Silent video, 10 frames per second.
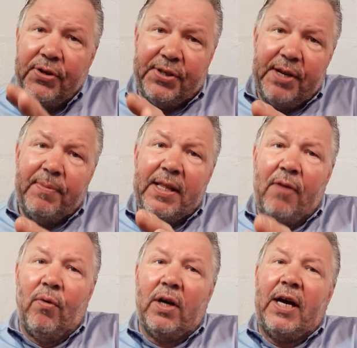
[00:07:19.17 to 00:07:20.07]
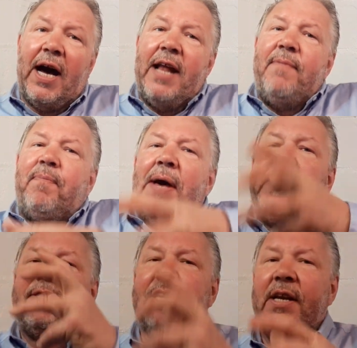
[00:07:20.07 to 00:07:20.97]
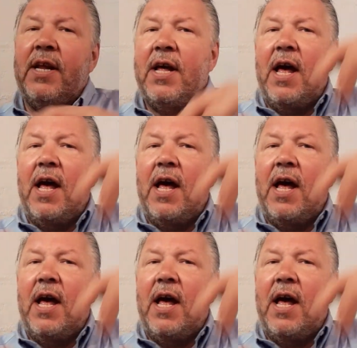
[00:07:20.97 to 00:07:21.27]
you simply then will cut and paste it